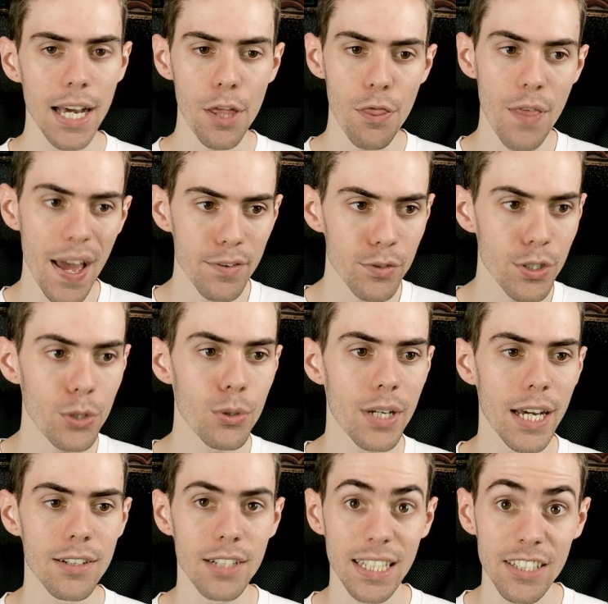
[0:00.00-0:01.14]
then you
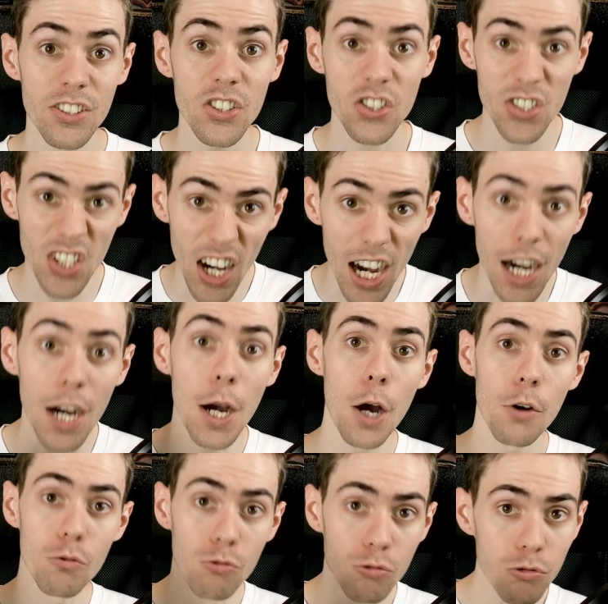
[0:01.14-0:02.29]
can start
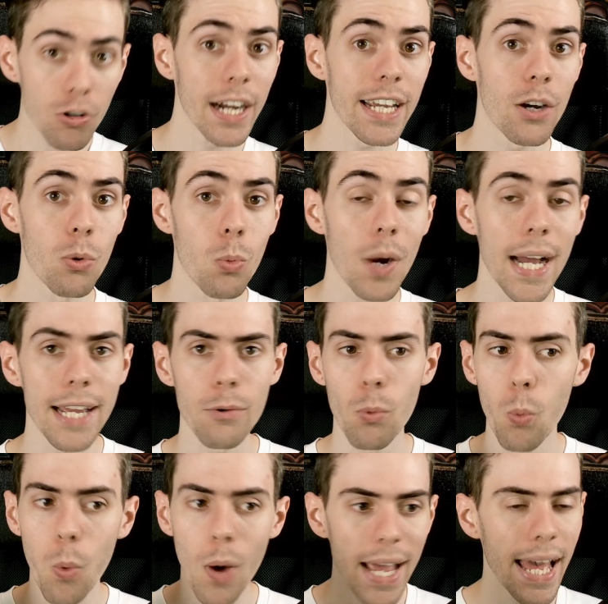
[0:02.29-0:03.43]
right away,
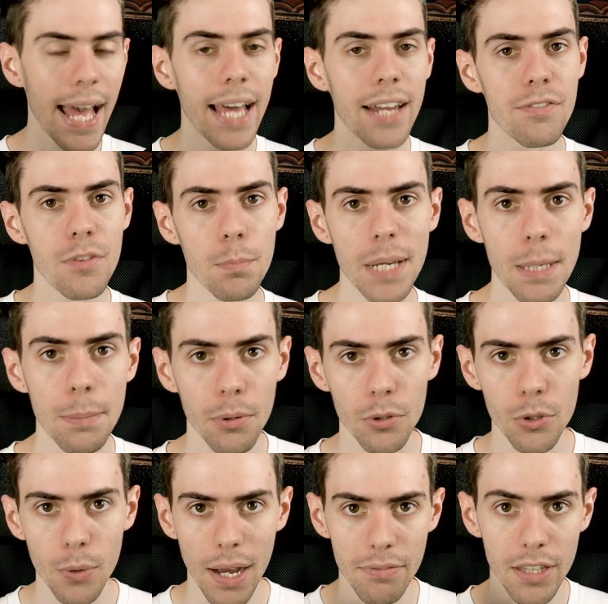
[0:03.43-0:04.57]
way ahead of the people
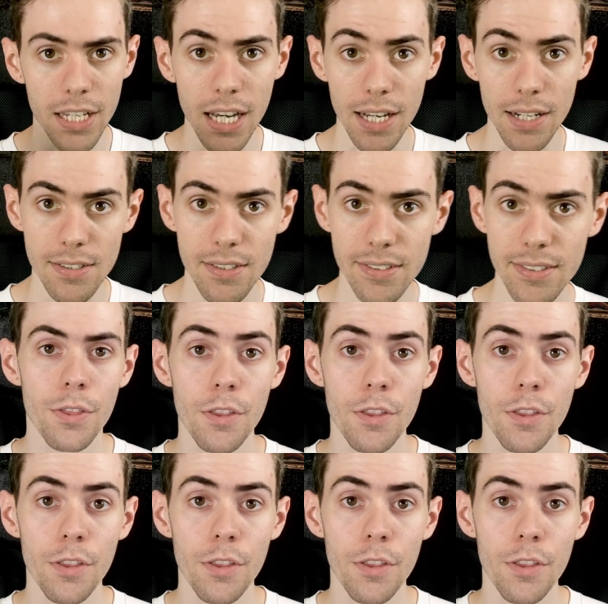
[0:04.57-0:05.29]
who have the guns.